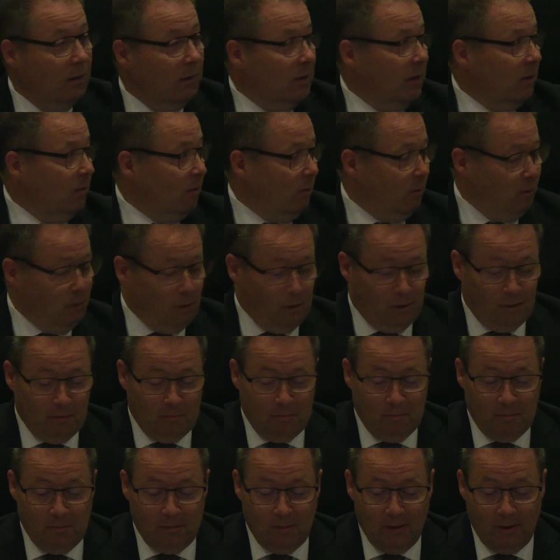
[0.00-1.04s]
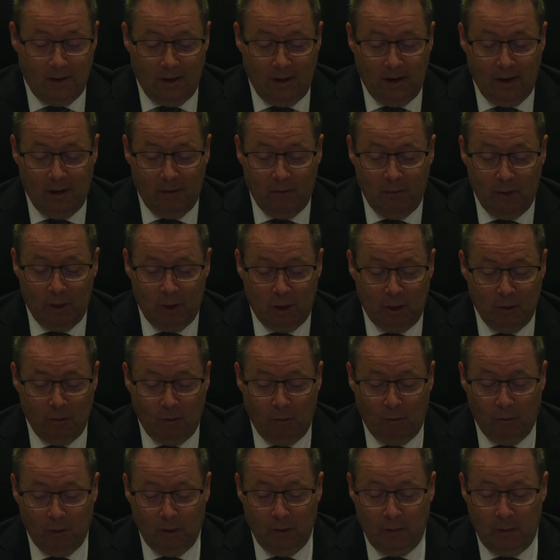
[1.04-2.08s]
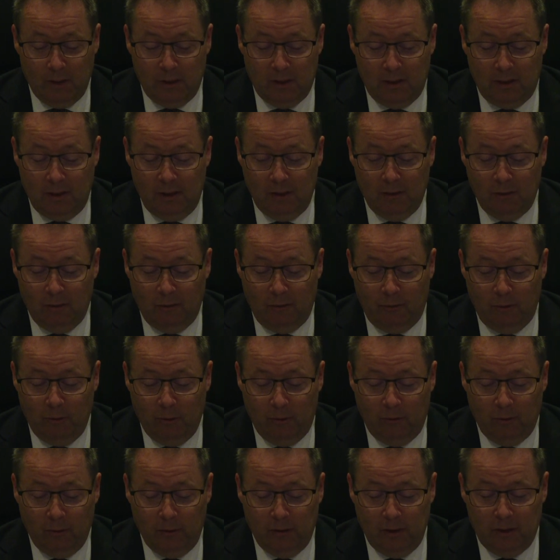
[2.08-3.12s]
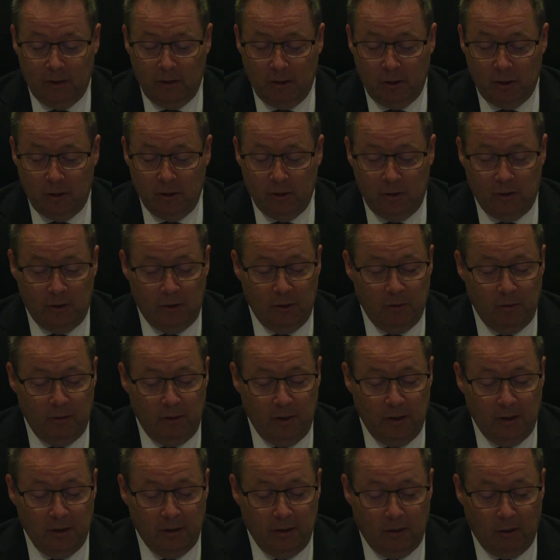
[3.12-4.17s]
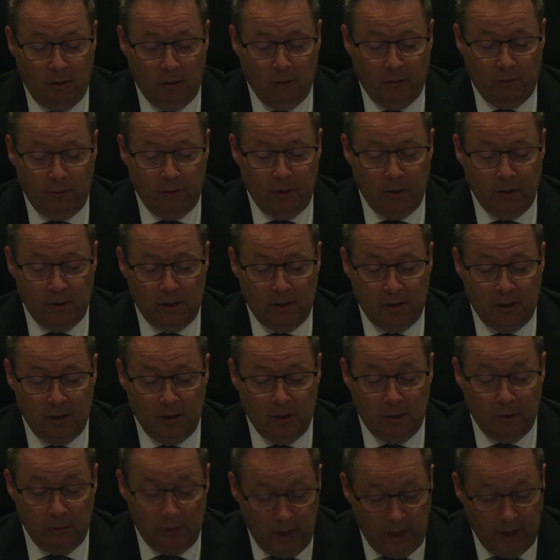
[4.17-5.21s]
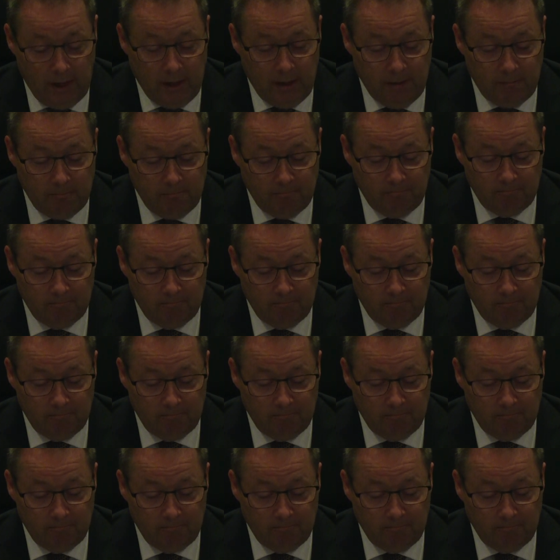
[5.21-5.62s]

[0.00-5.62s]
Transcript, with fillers: Dear all, I wish you all the best in your fruitful discussions during the conference today.